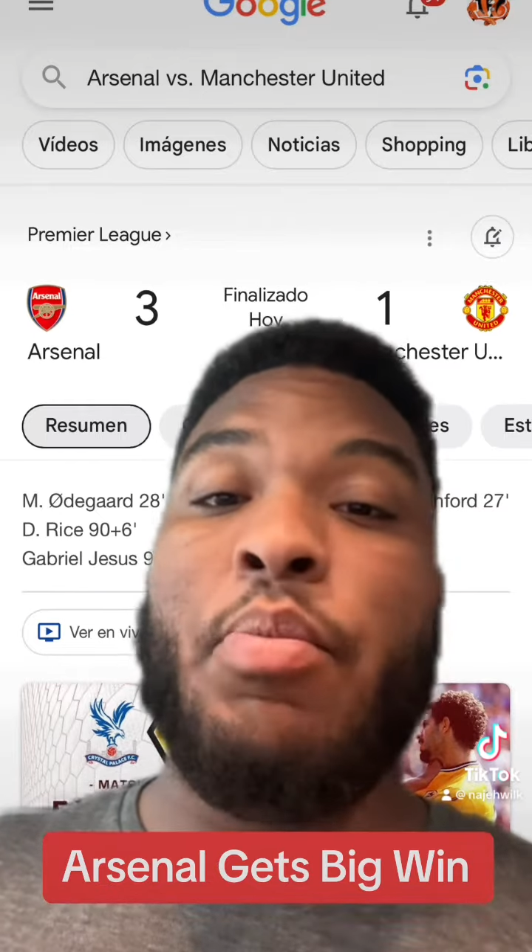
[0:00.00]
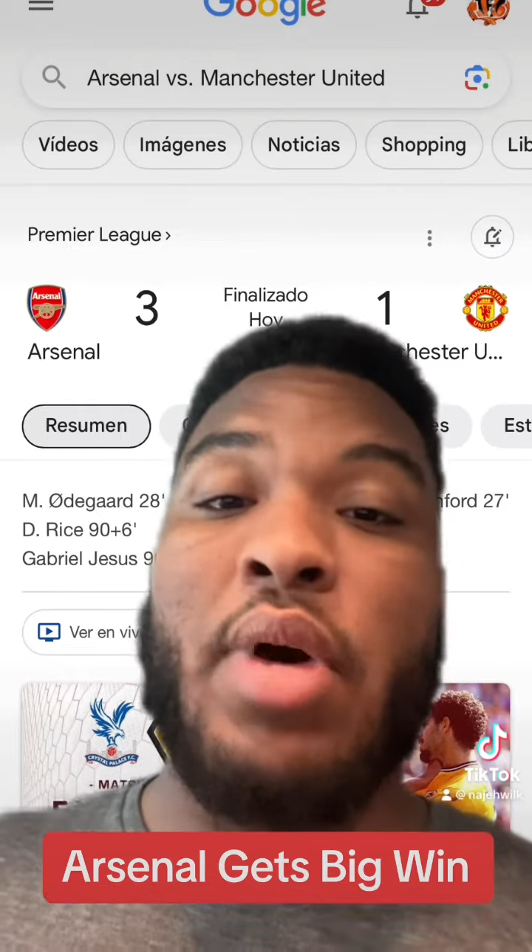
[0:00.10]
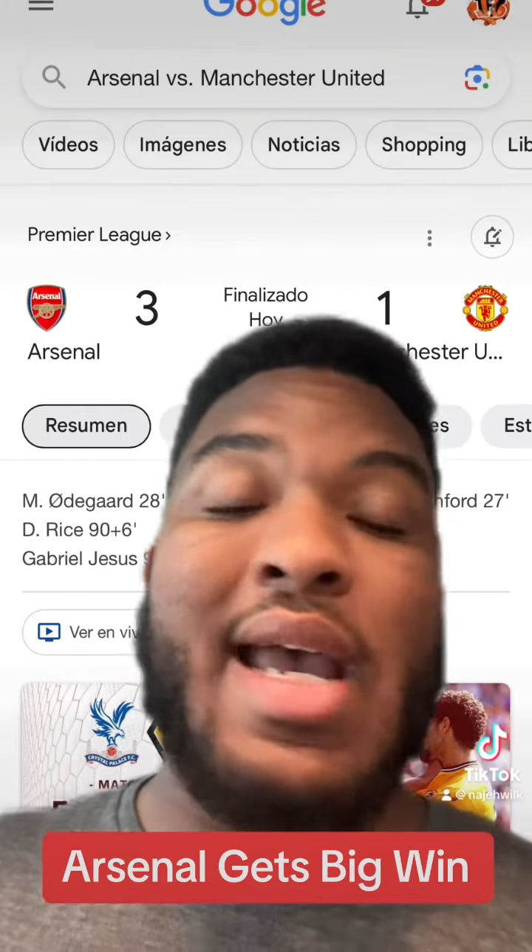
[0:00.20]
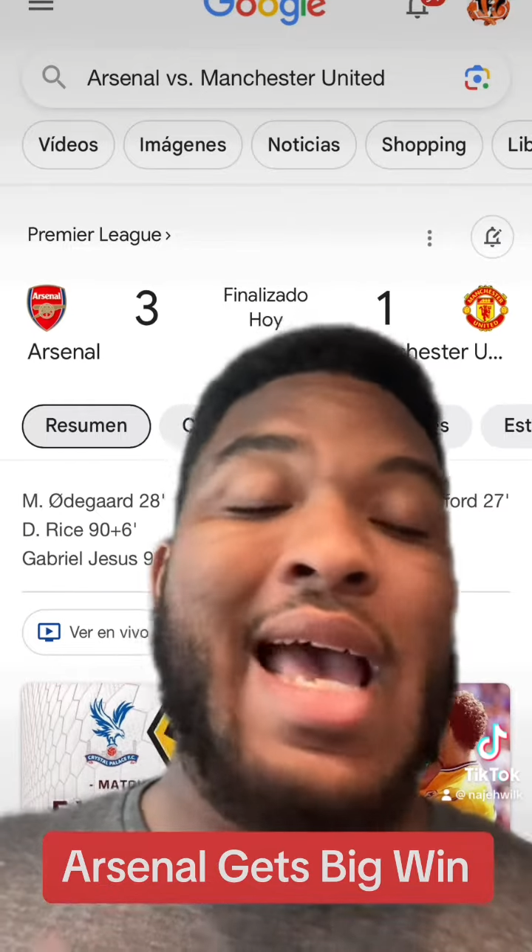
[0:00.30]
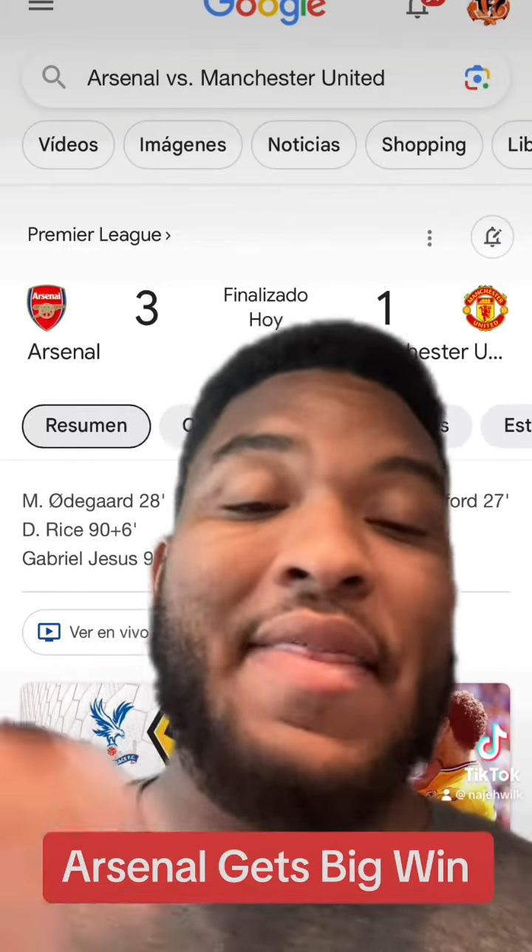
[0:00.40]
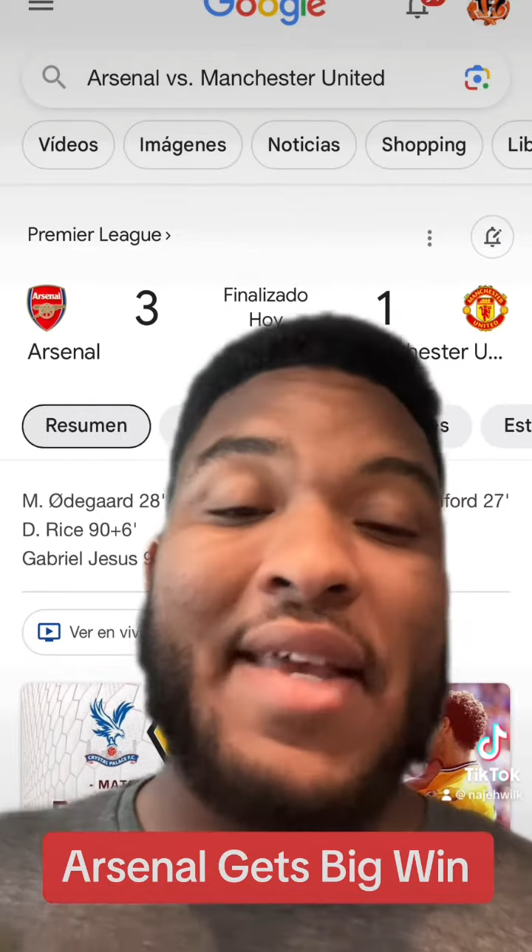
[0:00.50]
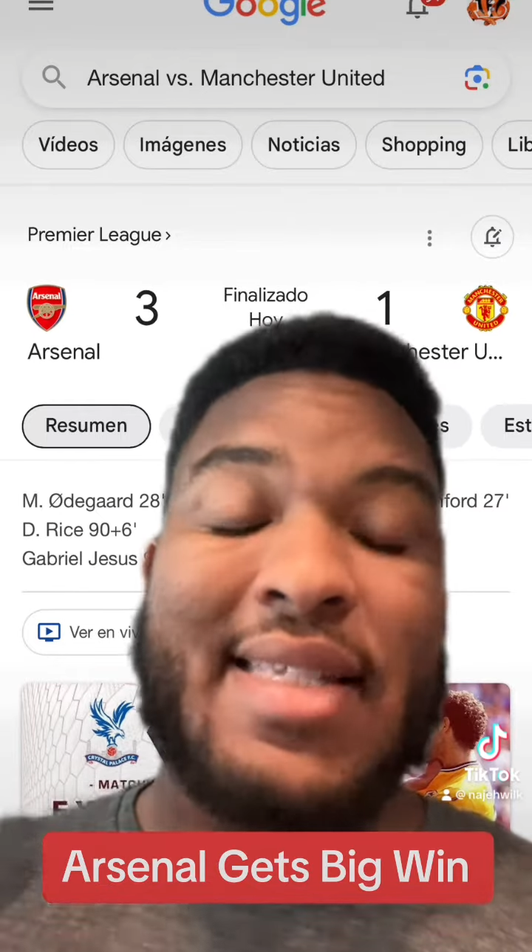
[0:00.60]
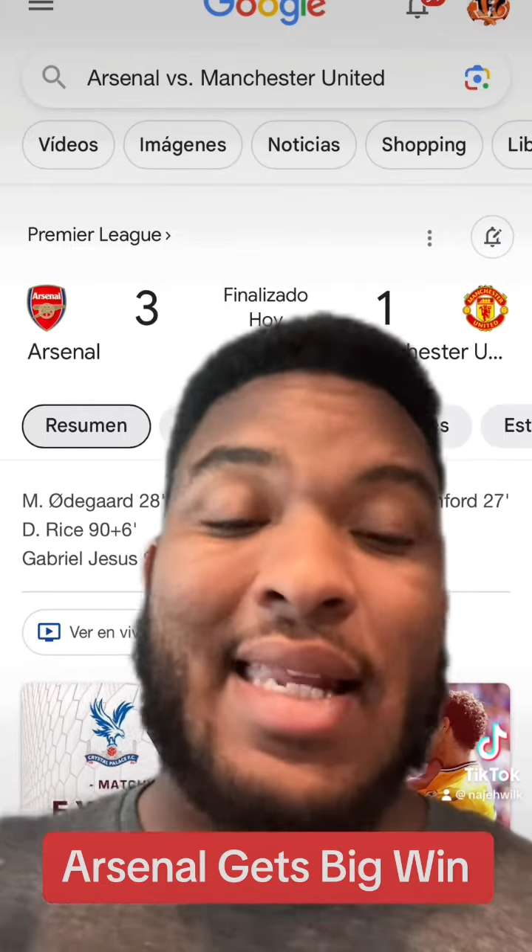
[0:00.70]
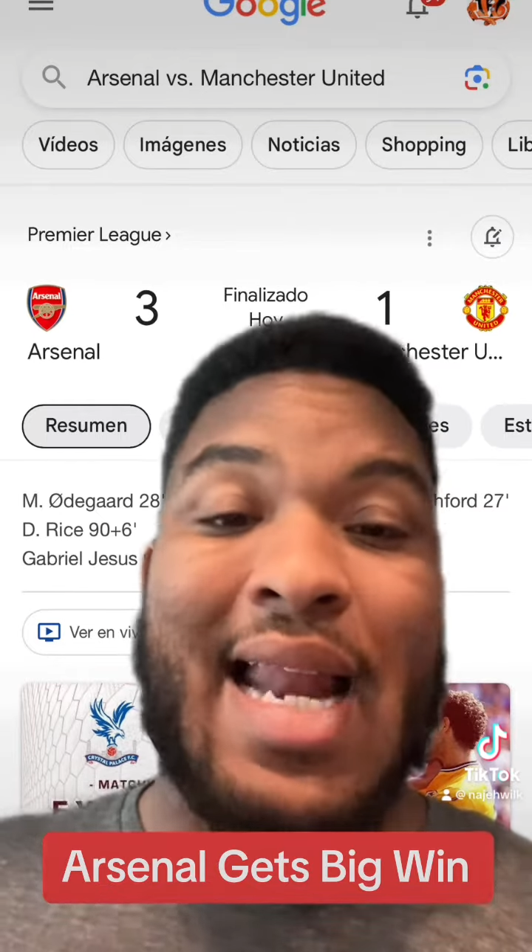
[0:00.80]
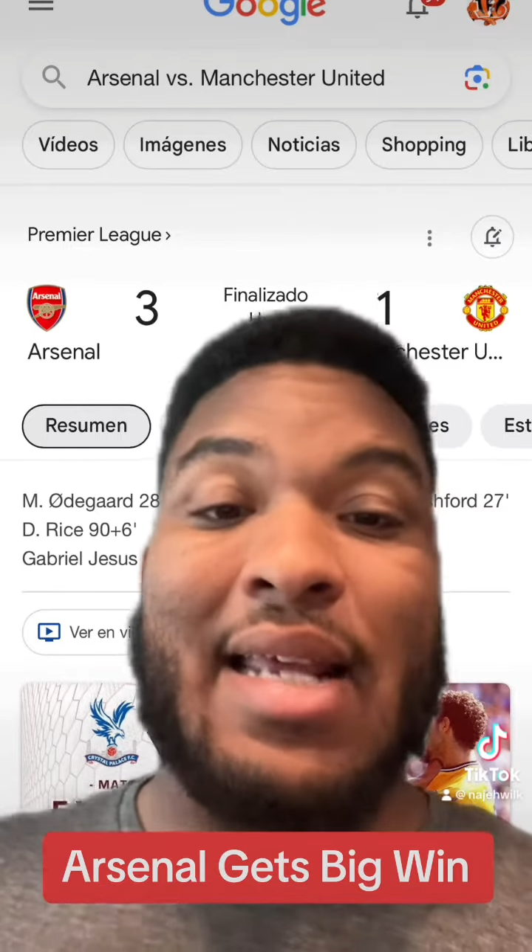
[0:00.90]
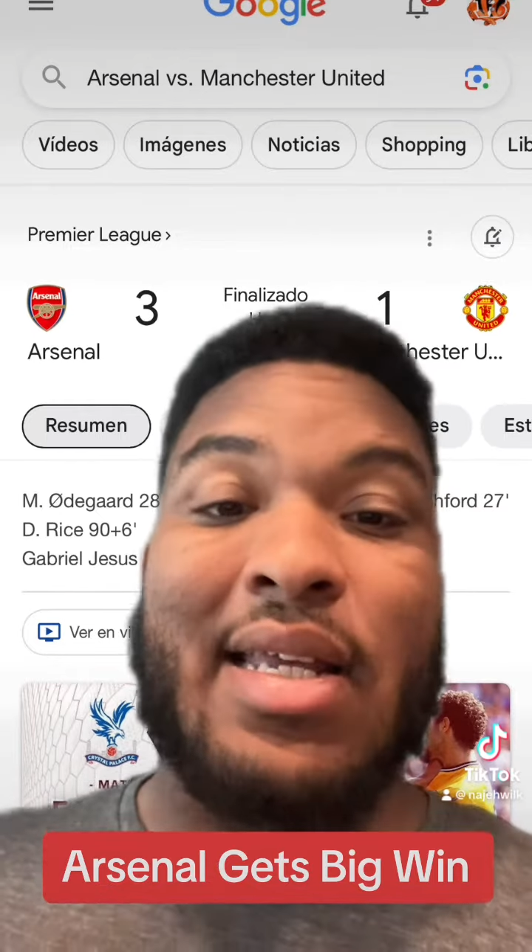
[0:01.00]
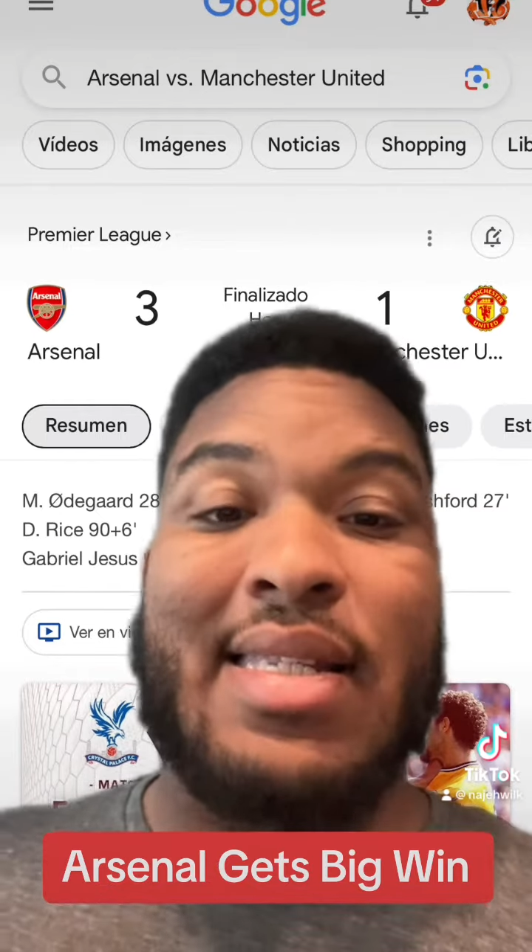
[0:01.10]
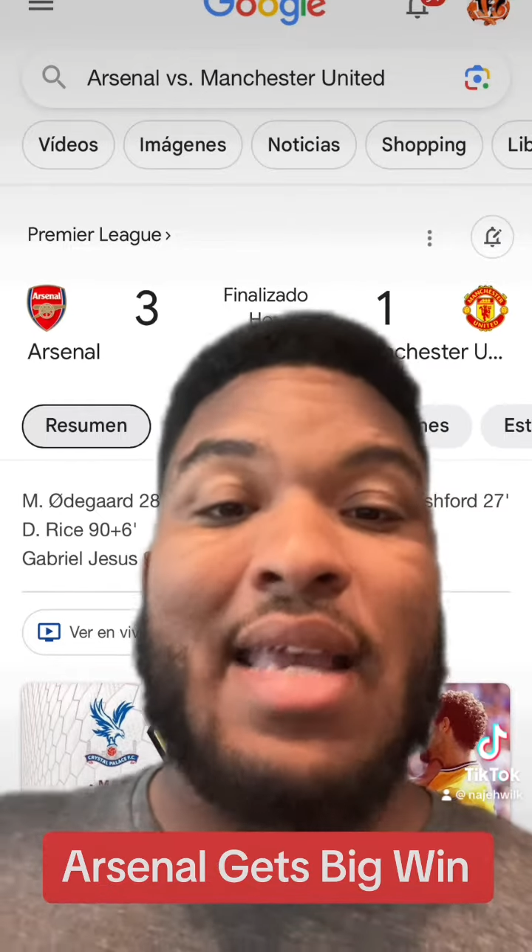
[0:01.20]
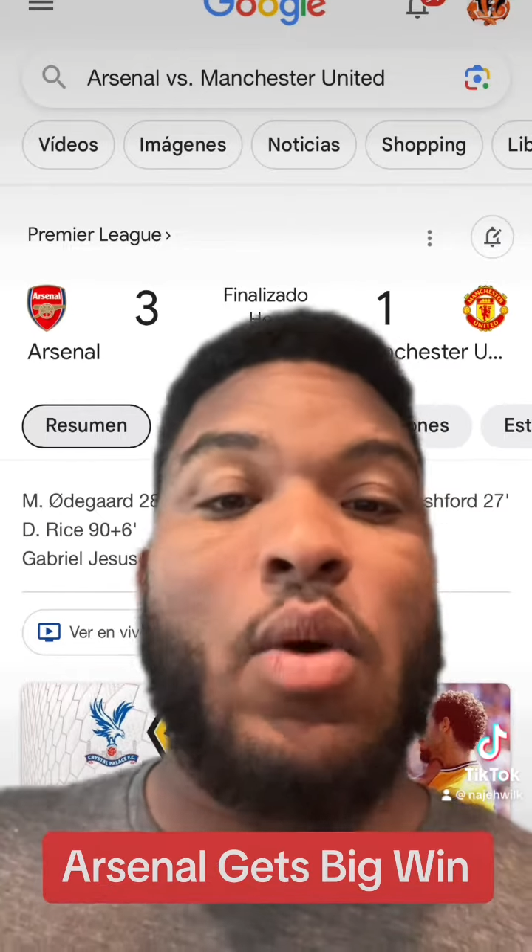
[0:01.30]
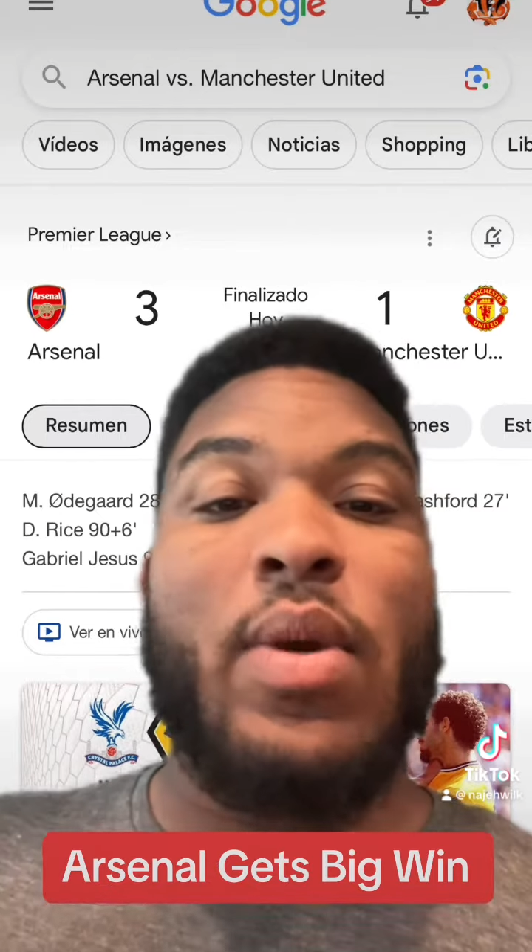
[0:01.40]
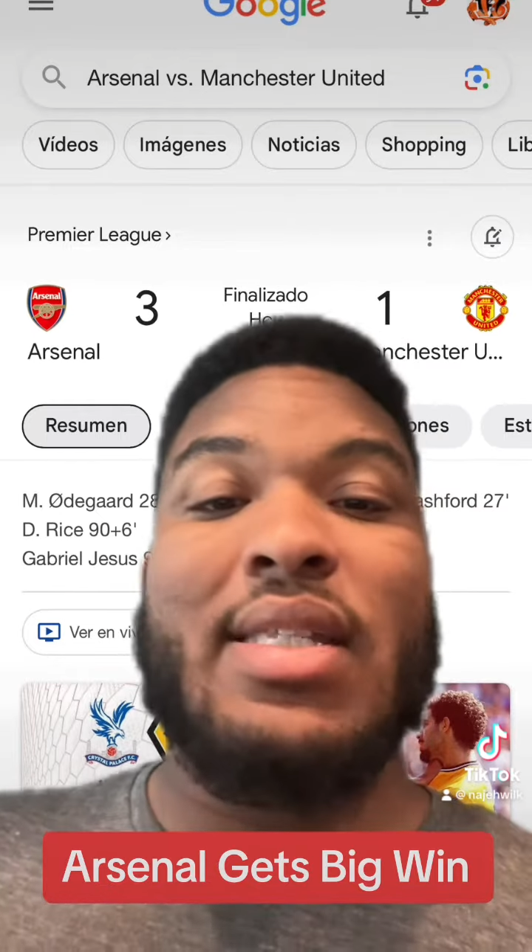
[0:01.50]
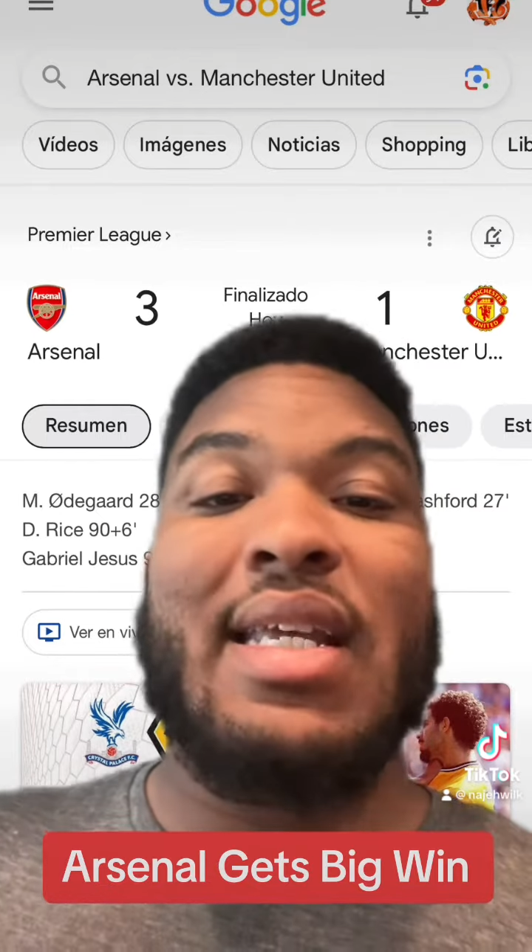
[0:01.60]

but I think it's a lot of good takeaways